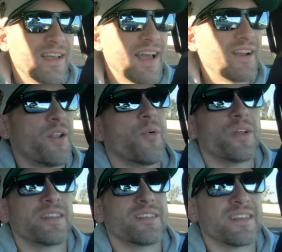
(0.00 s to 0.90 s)
I don't know
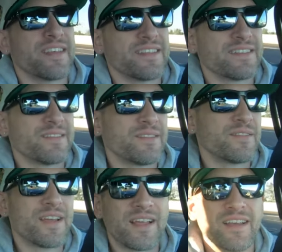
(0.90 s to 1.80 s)
what this is.
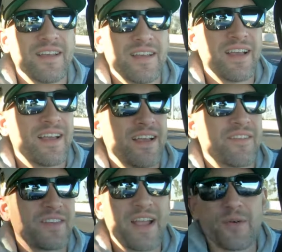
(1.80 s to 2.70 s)

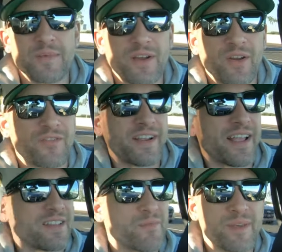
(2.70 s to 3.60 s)
I forgot what my girlfriend
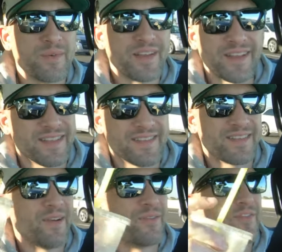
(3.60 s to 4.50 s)
gets me, but it's
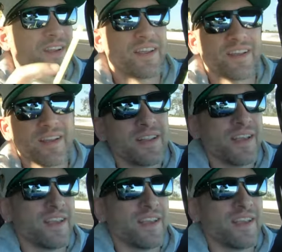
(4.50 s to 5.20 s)
so freaking good.